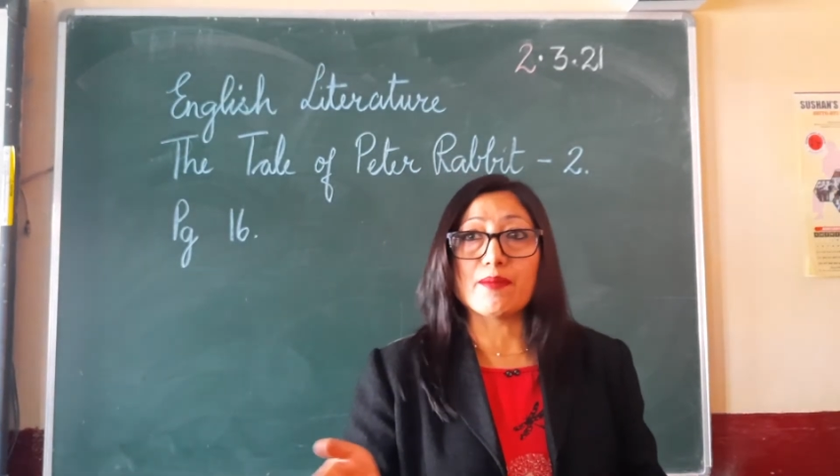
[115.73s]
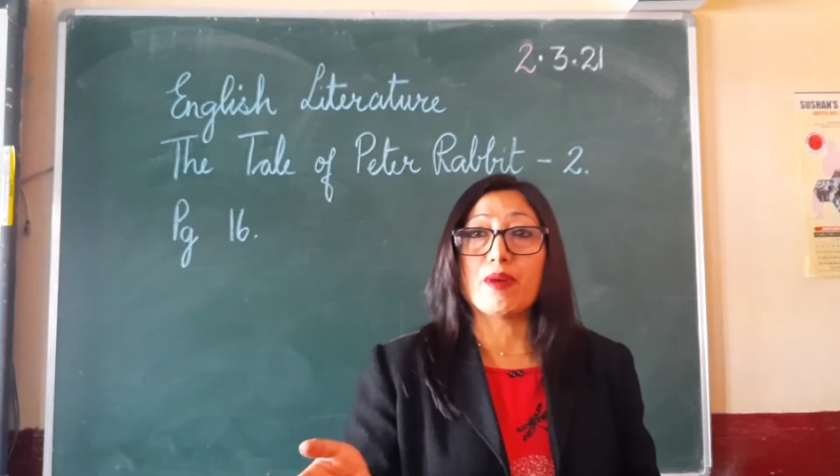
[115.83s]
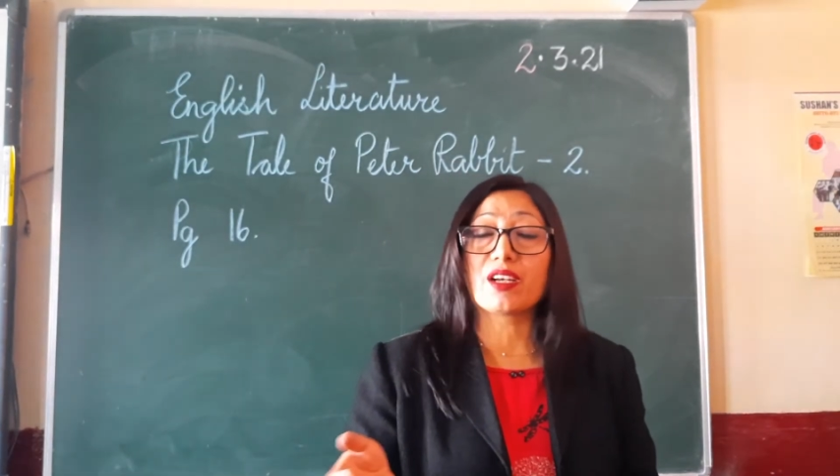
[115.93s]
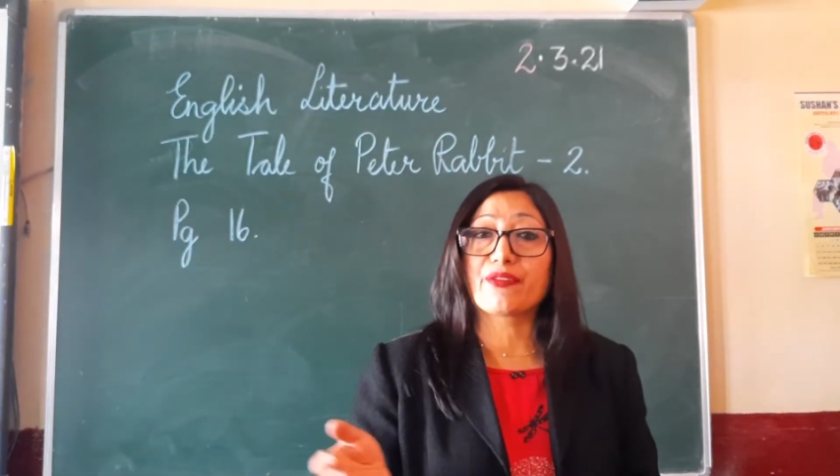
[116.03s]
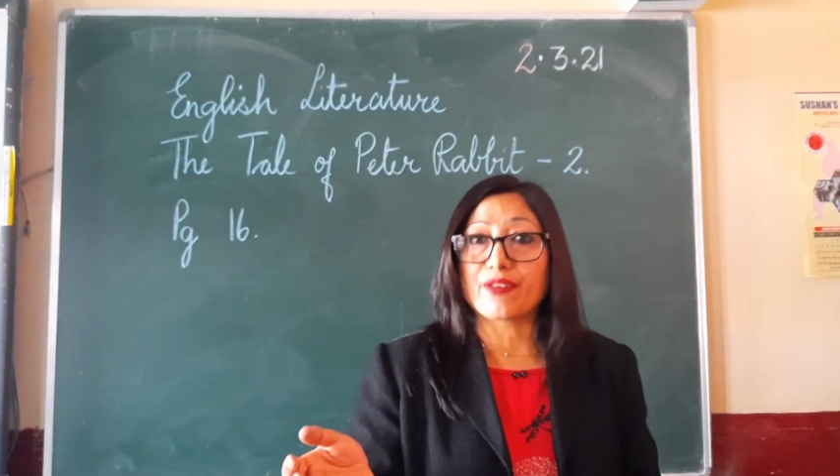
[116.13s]

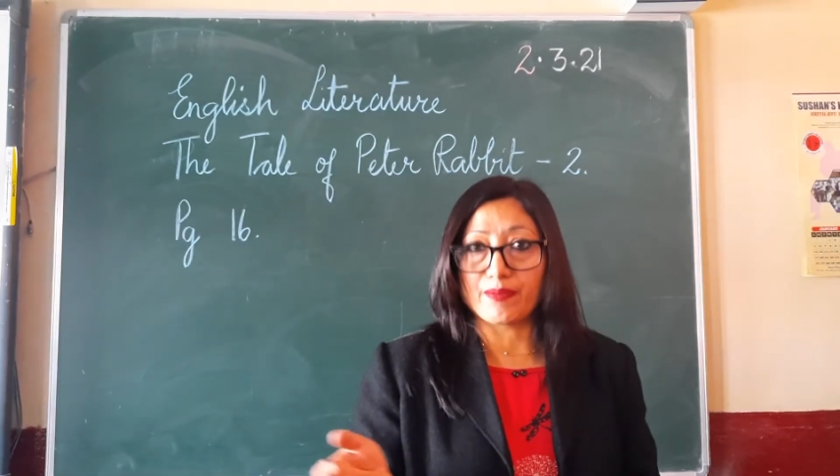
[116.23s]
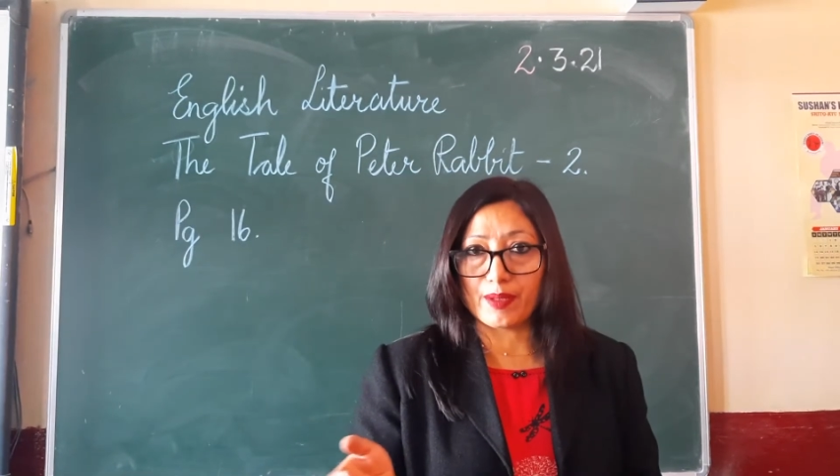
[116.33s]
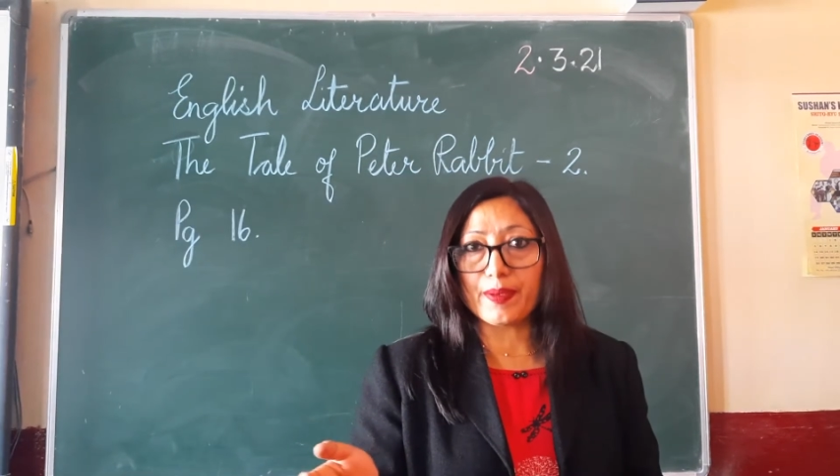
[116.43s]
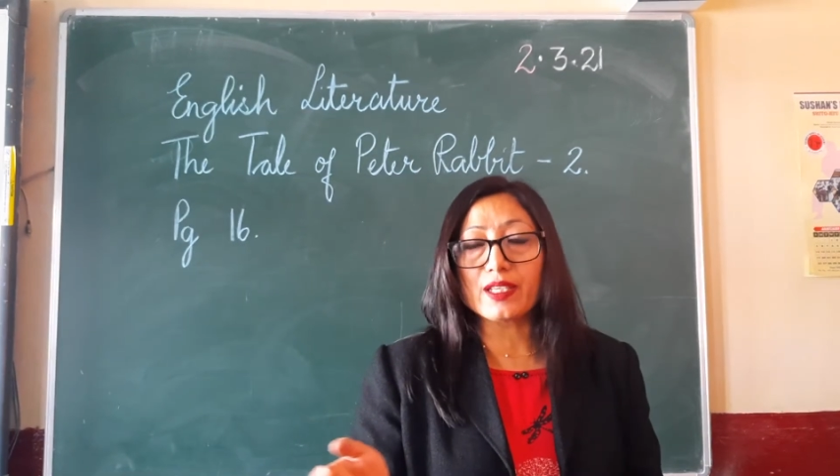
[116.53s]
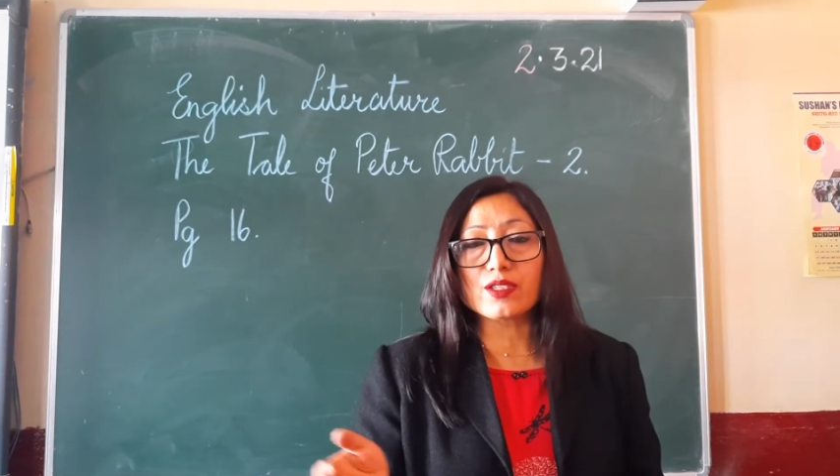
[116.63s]
mud from the
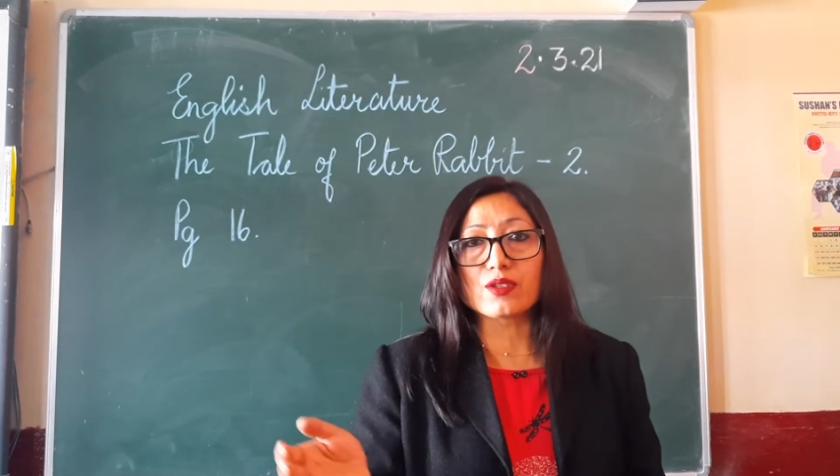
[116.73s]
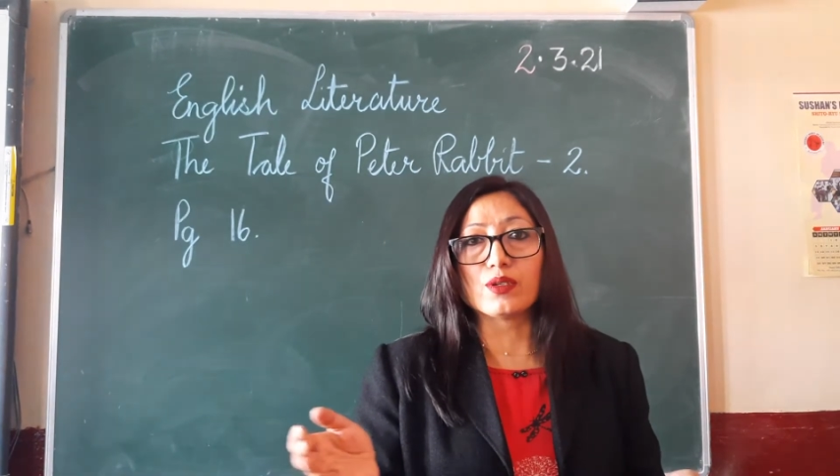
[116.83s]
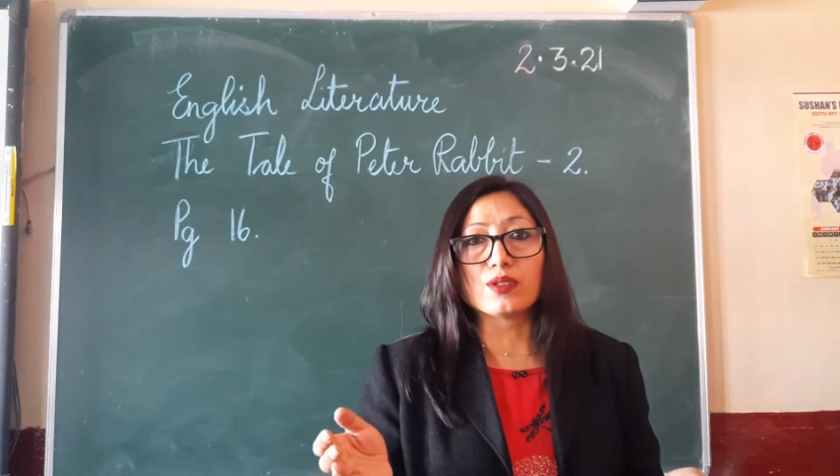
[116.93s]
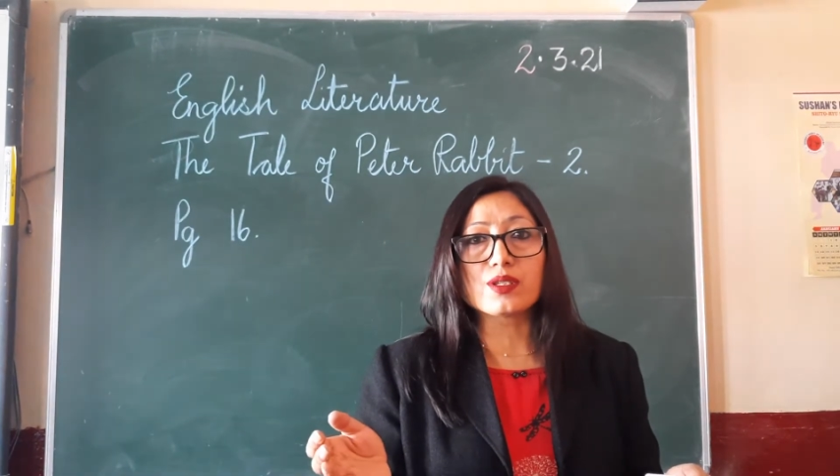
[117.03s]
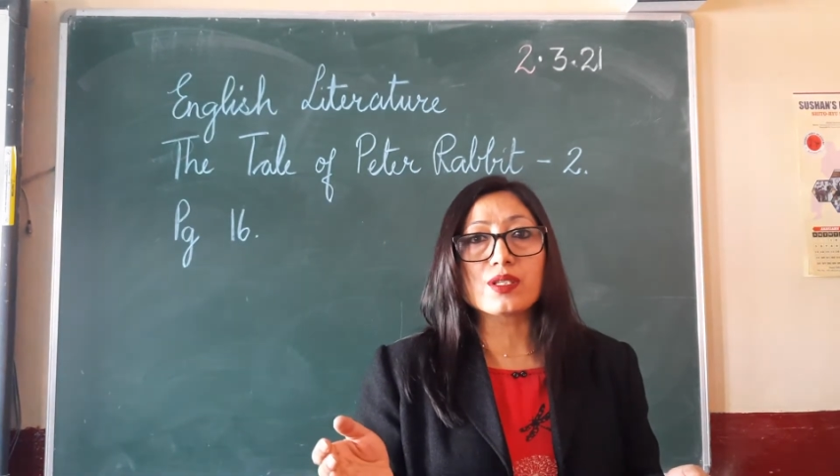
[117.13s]
big
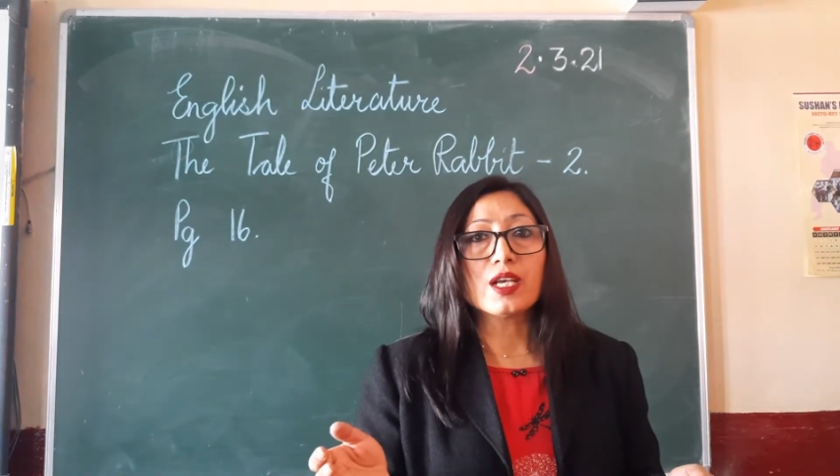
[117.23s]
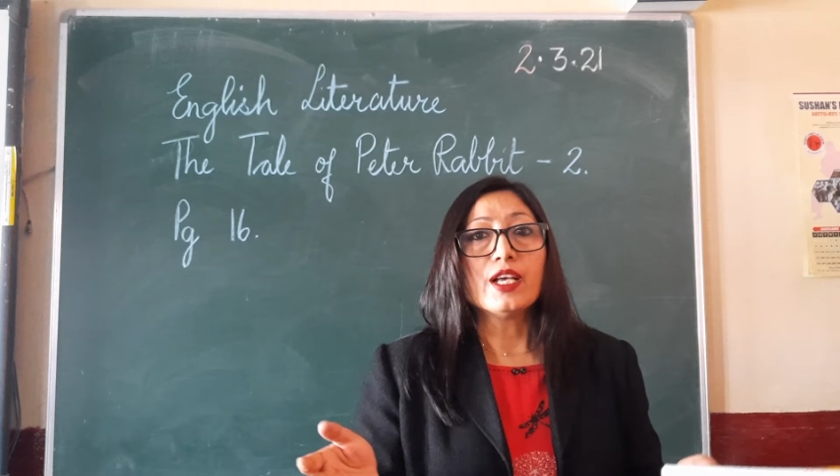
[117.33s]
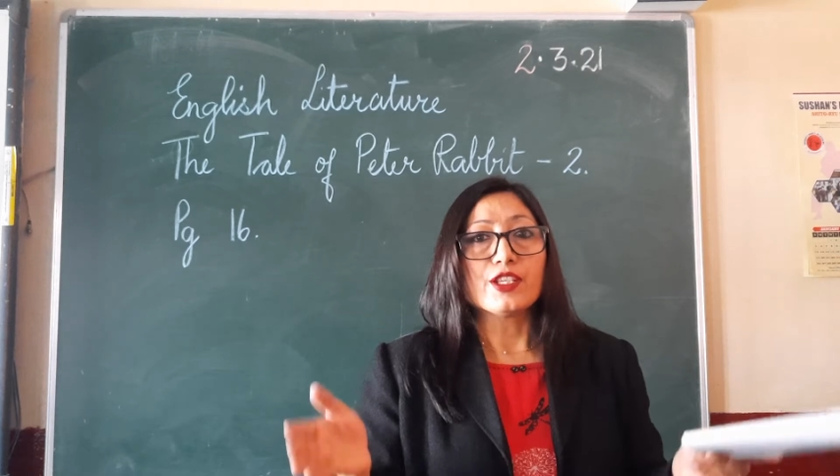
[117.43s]
stones.